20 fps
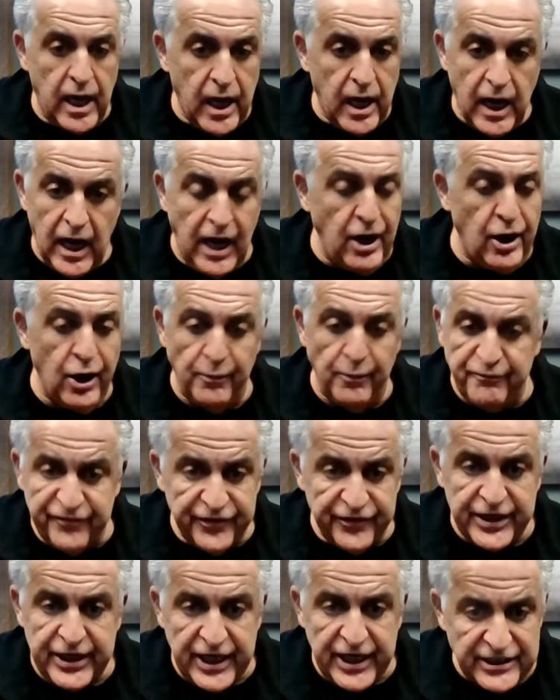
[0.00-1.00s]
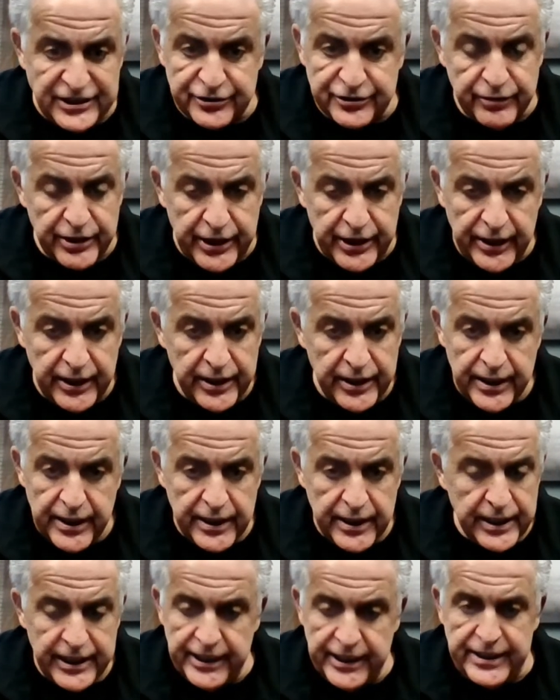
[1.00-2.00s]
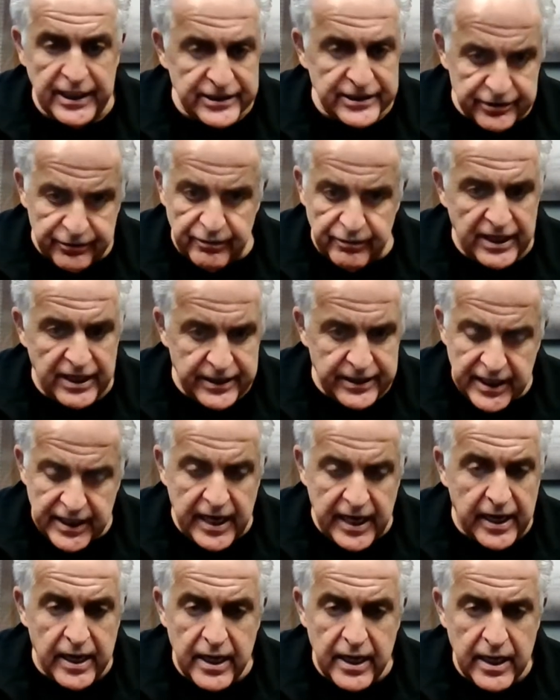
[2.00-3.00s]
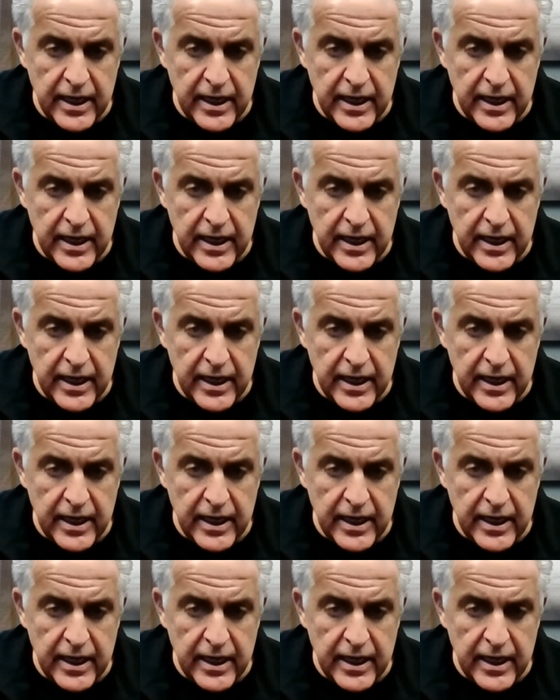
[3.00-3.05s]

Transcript: I hope for the country he does the right thing.